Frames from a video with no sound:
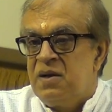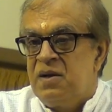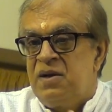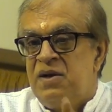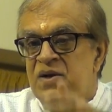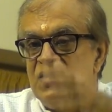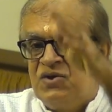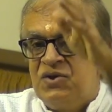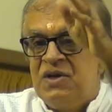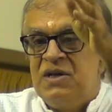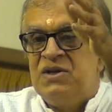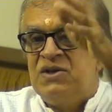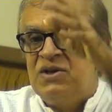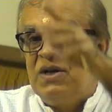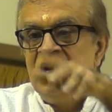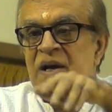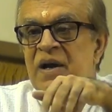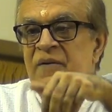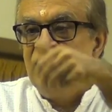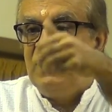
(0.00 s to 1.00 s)
Christians
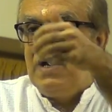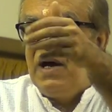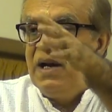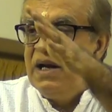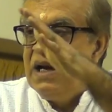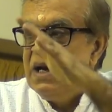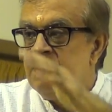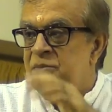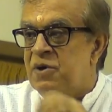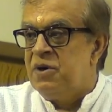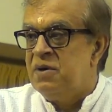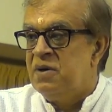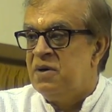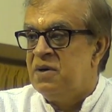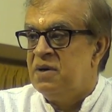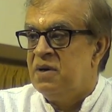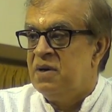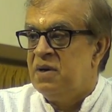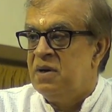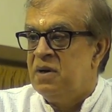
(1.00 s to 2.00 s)
say love thy neighbor,
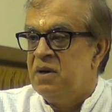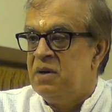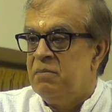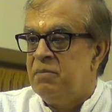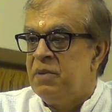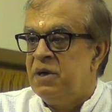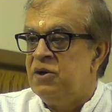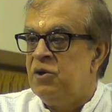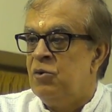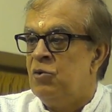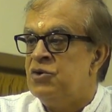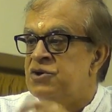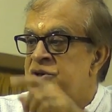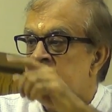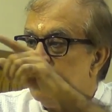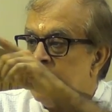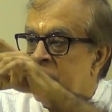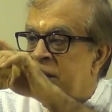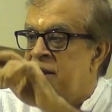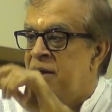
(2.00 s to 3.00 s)
but they don't say
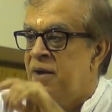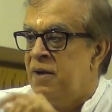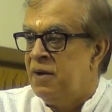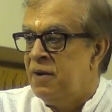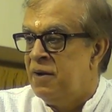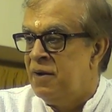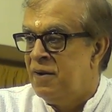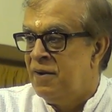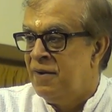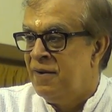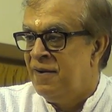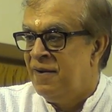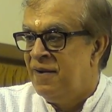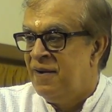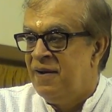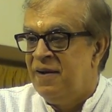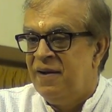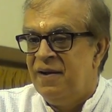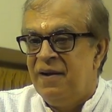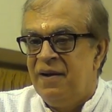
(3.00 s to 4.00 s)
why.
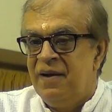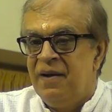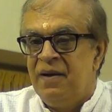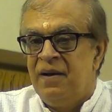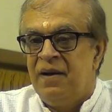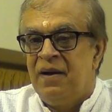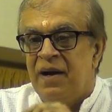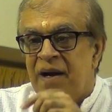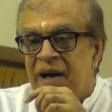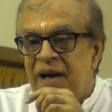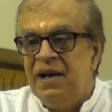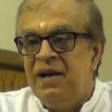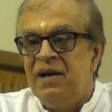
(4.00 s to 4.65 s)
I